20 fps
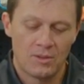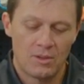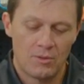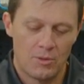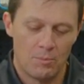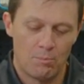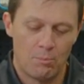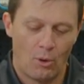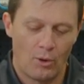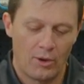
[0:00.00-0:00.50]

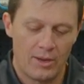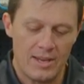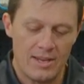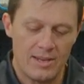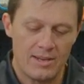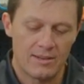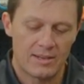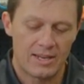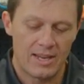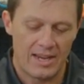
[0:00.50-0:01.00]
the
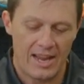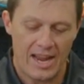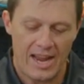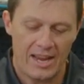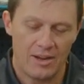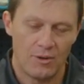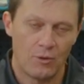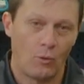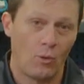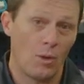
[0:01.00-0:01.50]
body can
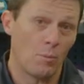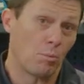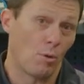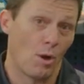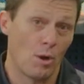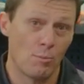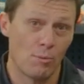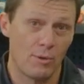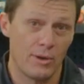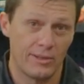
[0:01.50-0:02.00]
handle
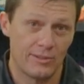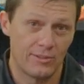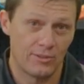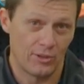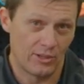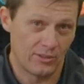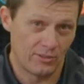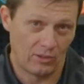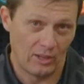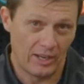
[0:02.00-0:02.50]
appropriate
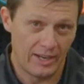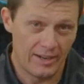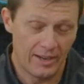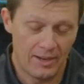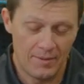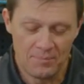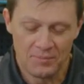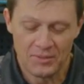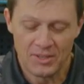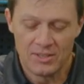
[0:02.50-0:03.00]
size leader.